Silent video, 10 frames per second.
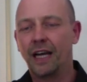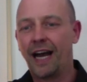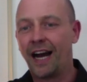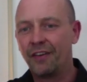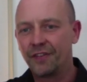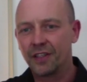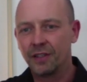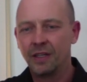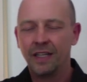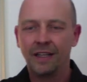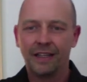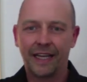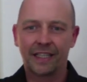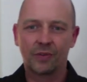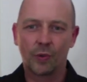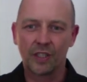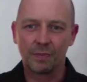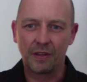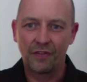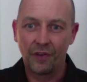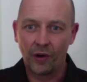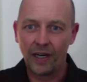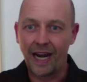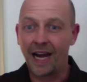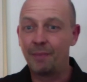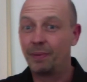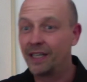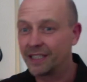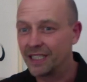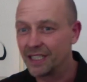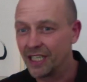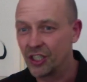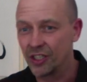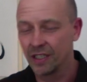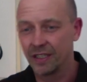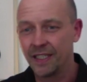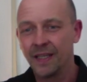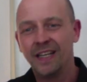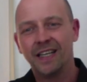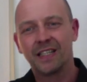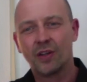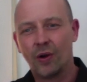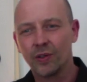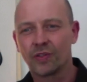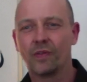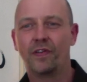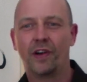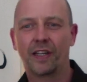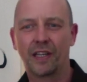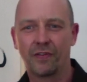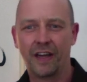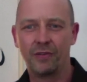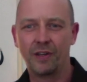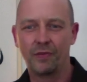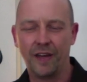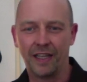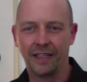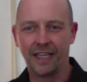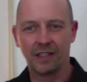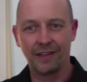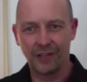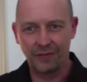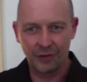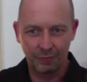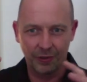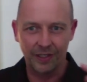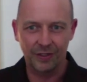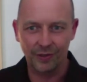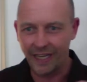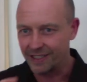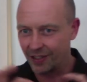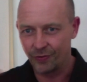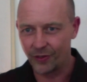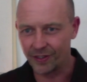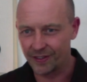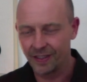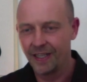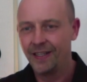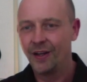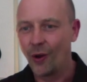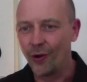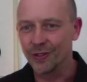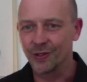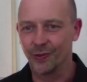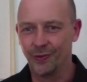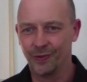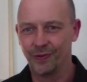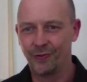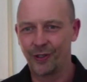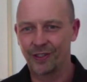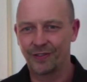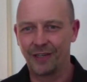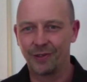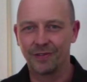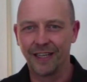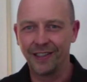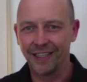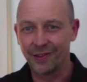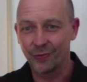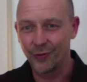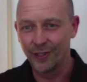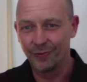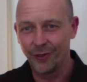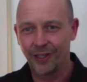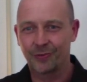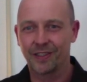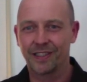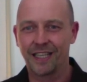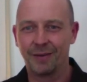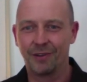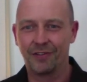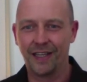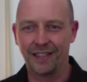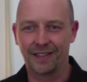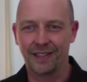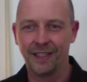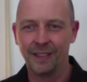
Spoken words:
after, like it was before, but intentionally, is also working very well. And if you put it together, it works very well, and will work with the table of health.